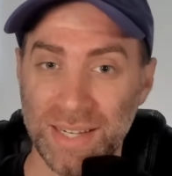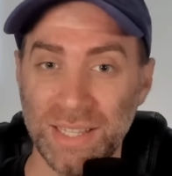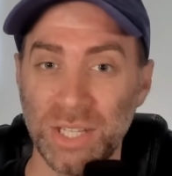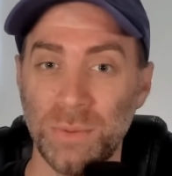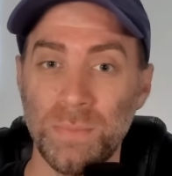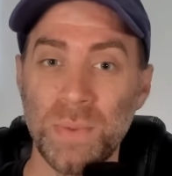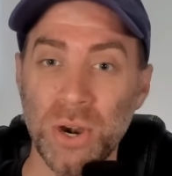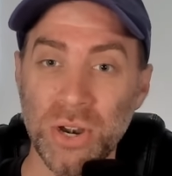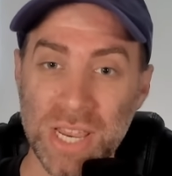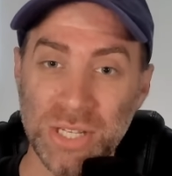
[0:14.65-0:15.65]
A little
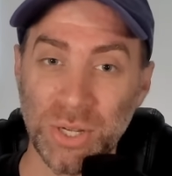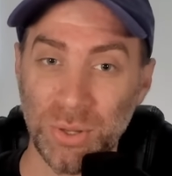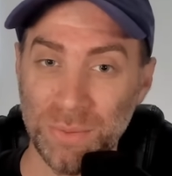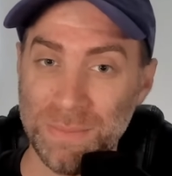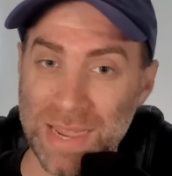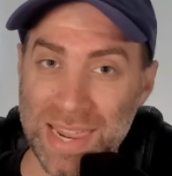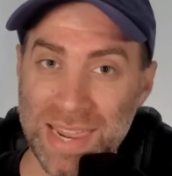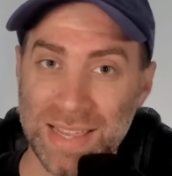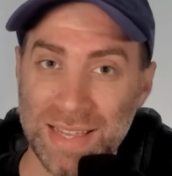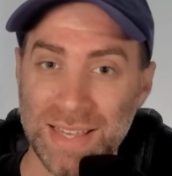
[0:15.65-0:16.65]
birdie told
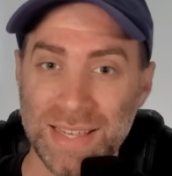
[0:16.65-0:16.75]
me